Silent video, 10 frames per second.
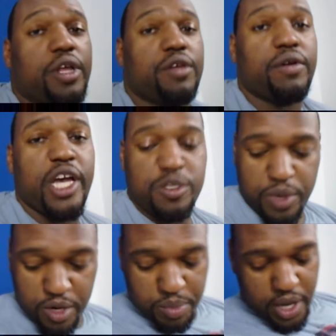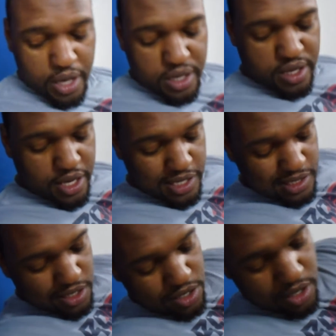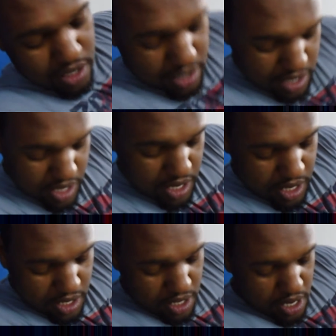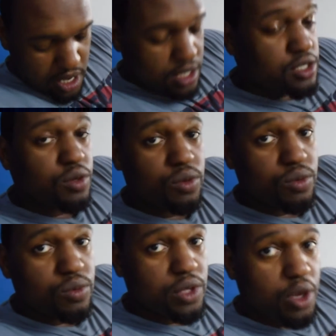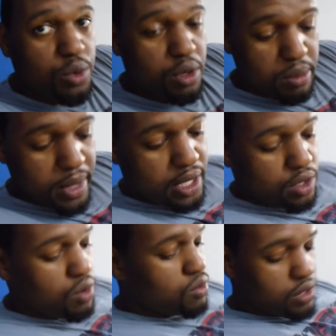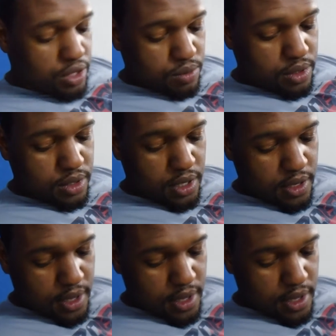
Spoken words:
another Raspberry Pi, another SD card. So, we're going to be making a whole nother one.